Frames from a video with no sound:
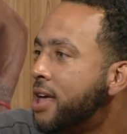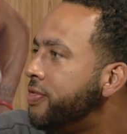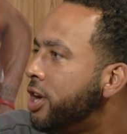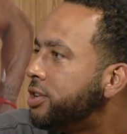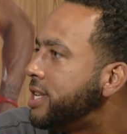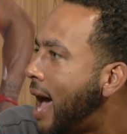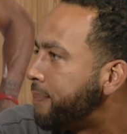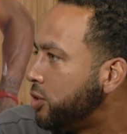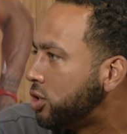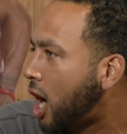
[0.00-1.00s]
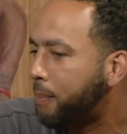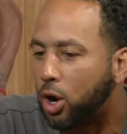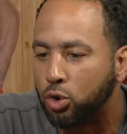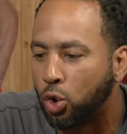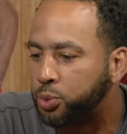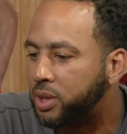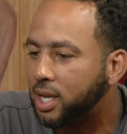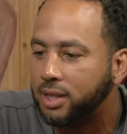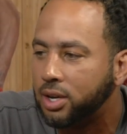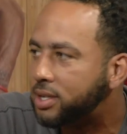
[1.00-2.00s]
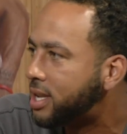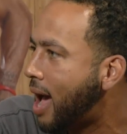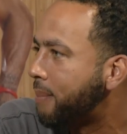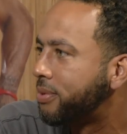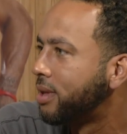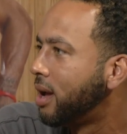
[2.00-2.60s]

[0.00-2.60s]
their depth, and you talk about growth within their depth,